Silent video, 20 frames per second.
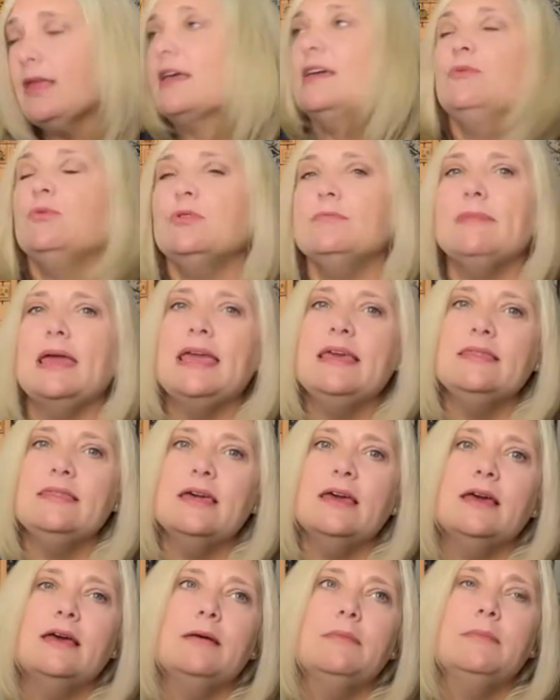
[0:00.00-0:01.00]
It will make
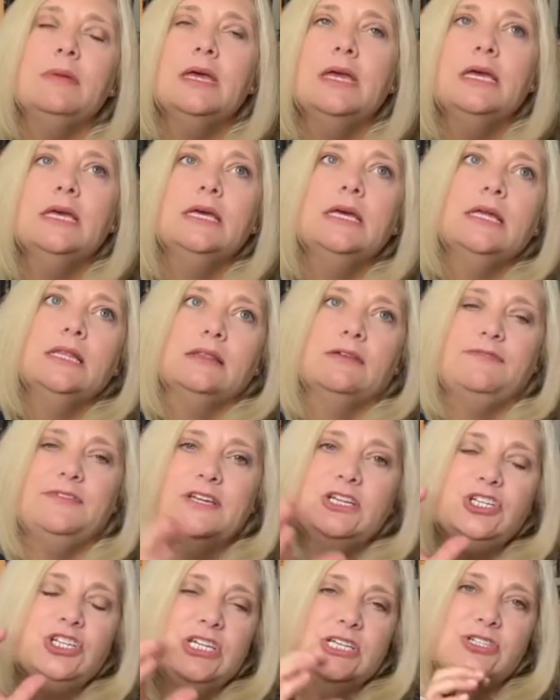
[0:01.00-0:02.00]
them, the
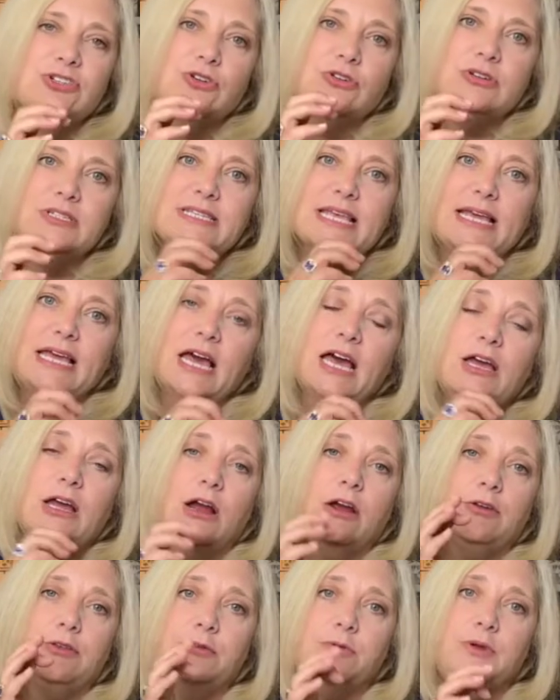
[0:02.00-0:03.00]
finishing circles I cut
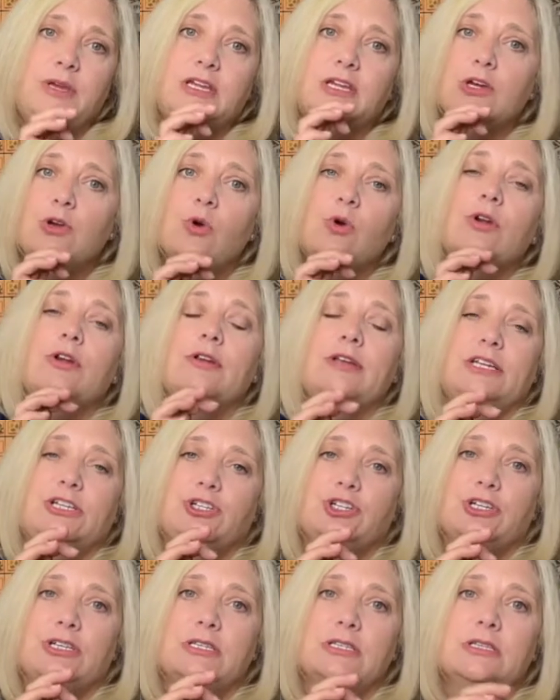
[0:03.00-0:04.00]
are three and a quarter
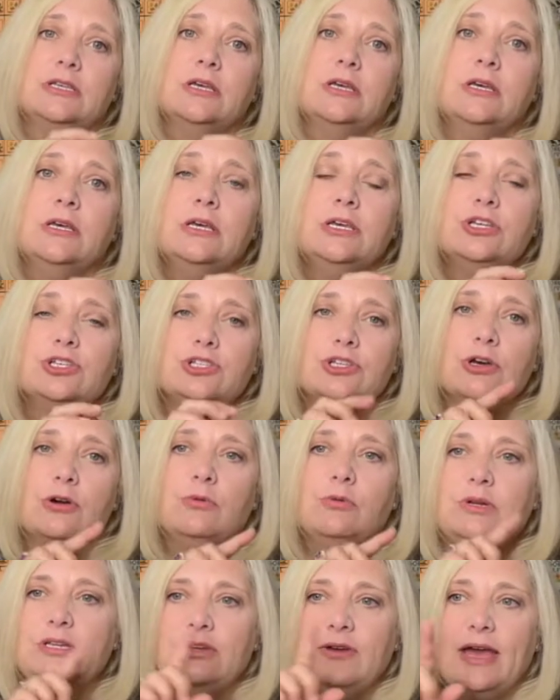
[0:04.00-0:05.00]
inches. So
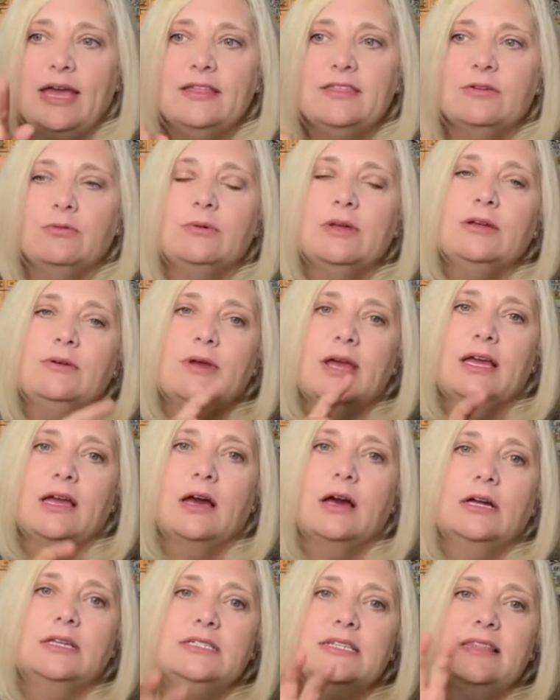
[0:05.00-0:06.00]
when you add the rick rack
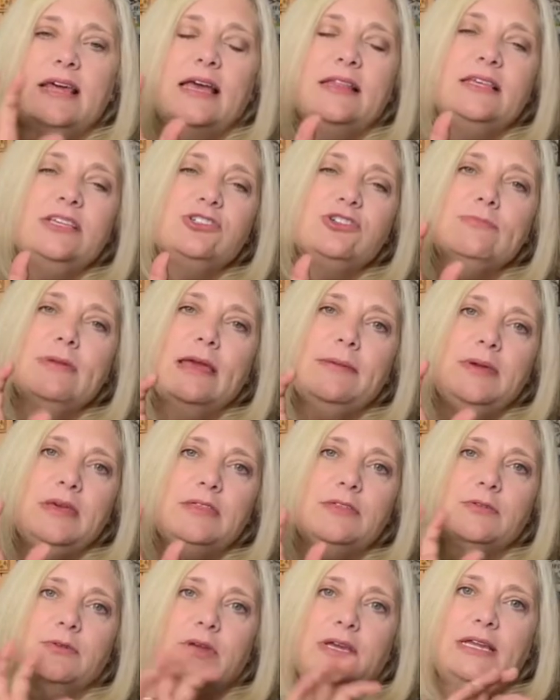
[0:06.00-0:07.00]
onto that, these are maybe
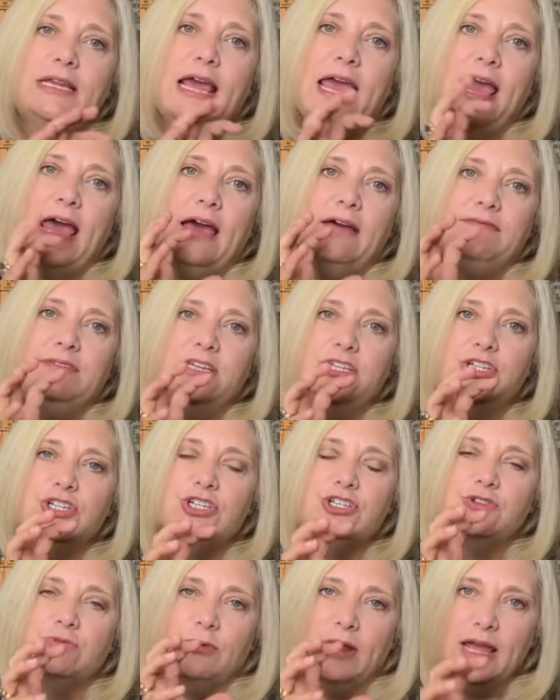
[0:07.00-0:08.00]
three and a half
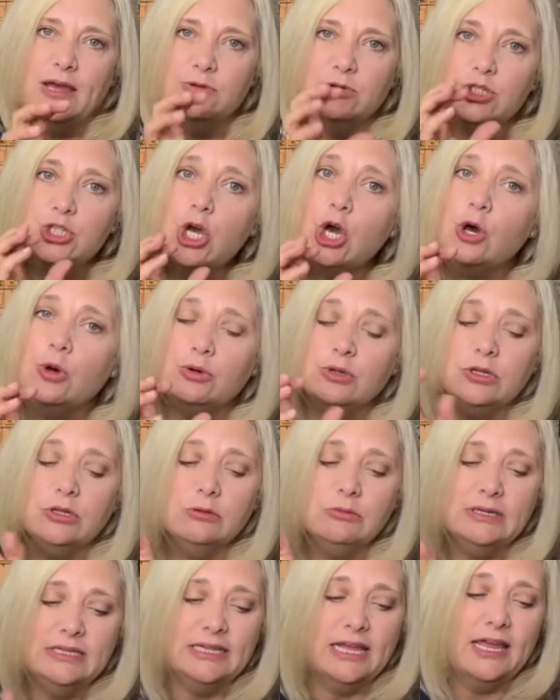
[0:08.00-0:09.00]
inches round
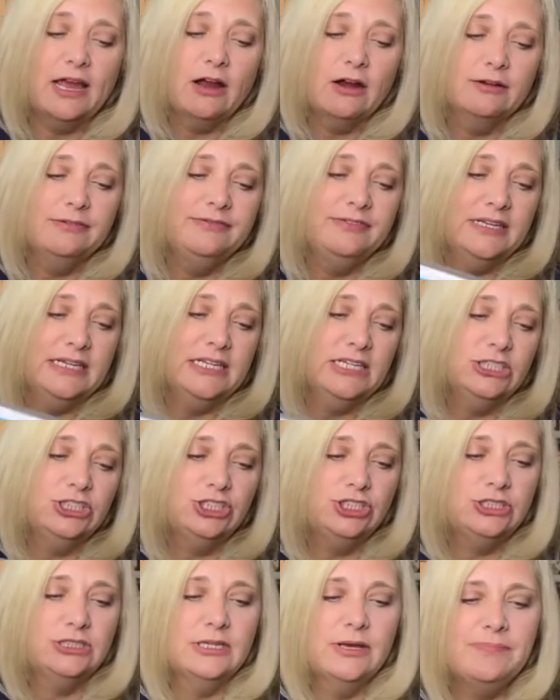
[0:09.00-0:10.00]
total when they are
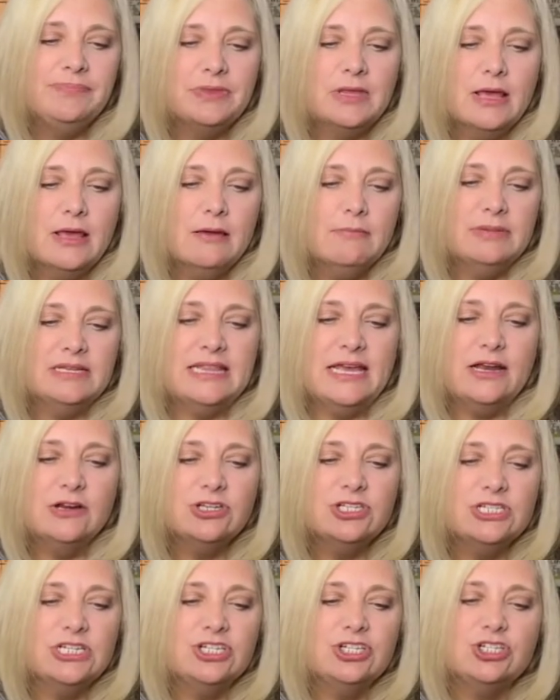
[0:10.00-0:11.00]
finished. But they are
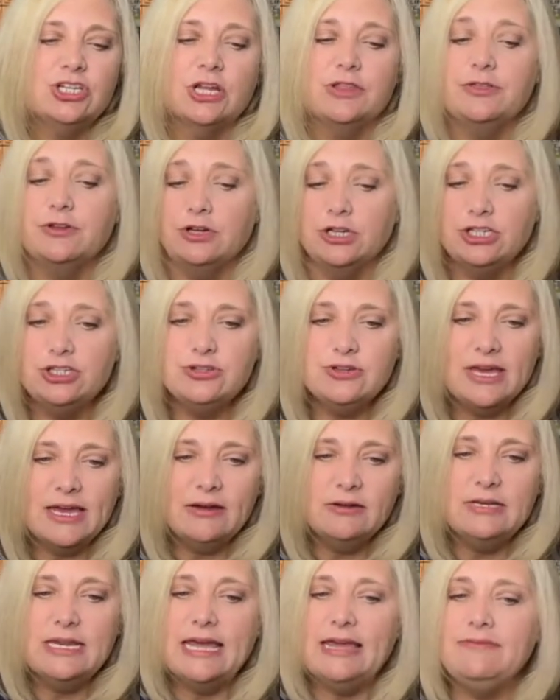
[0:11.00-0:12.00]
stitched on 32
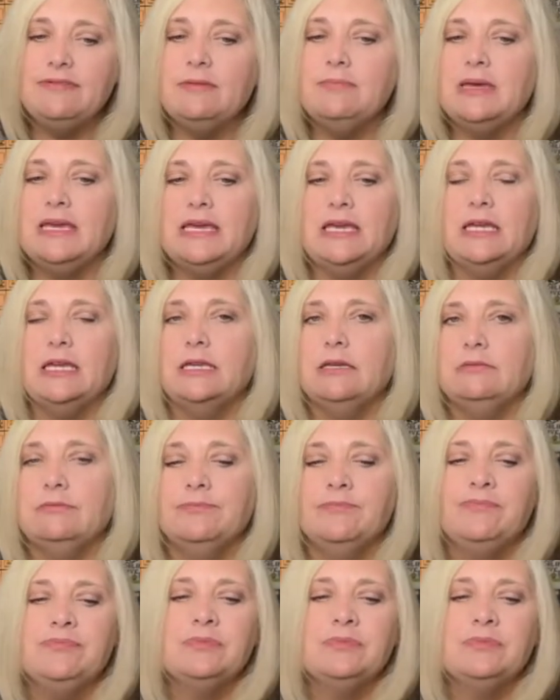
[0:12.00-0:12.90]
count navy bean.